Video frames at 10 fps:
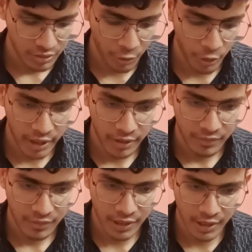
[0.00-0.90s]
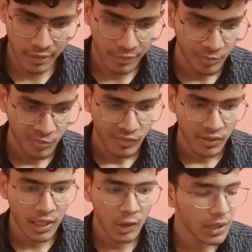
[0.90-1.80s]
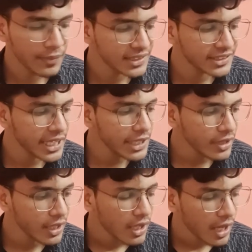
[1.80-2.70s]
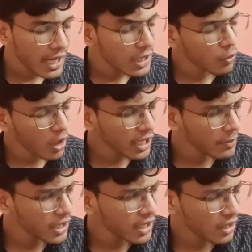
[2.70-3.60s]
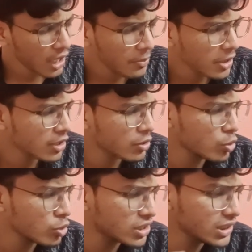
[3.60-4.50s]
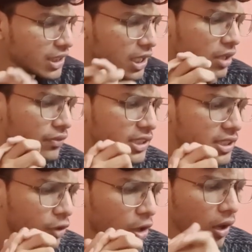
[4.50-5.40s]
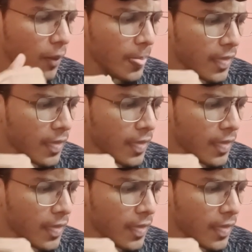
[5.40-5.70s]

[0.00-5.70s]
Okay, done. Now let me save, and what I'm gonna do is, first of all,